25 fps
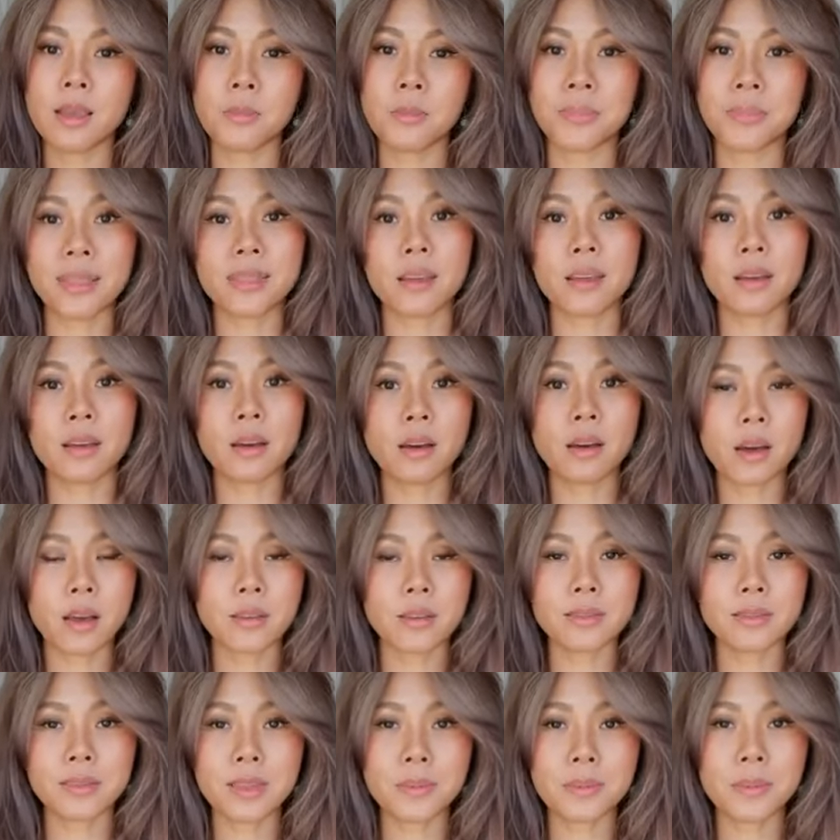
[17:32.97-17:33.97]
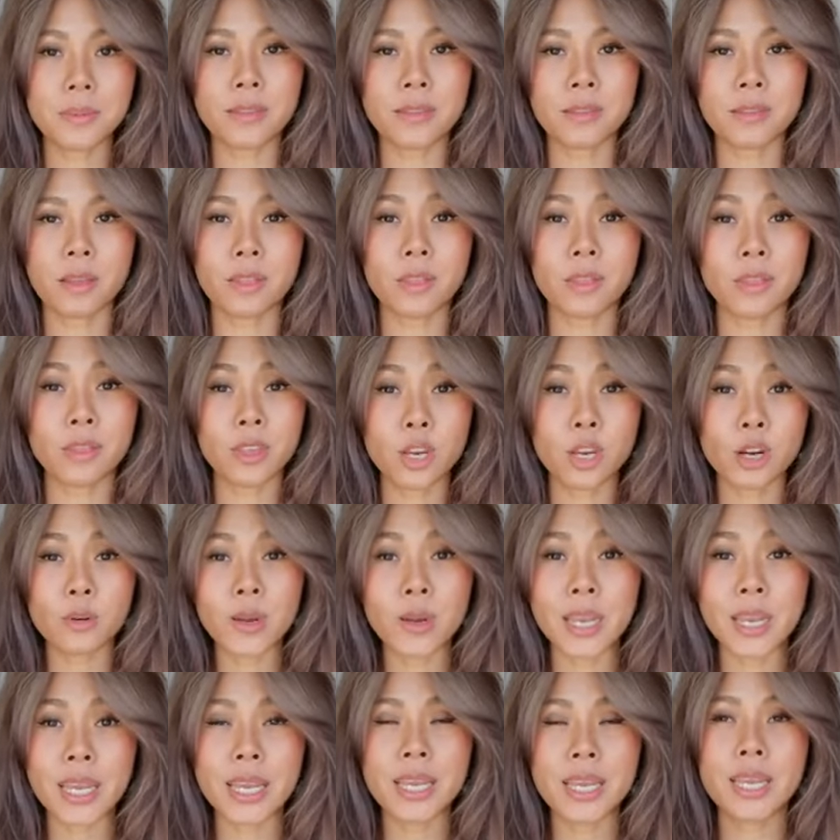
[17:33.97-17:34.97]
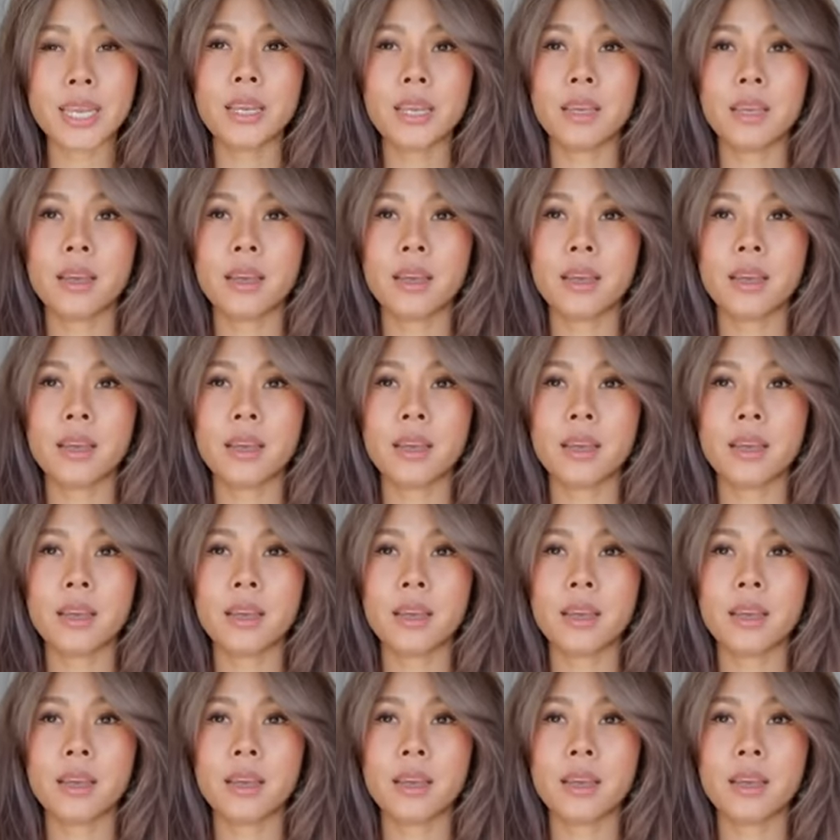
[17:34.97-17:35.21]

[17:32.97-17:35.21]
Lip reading: But the concept and the theory,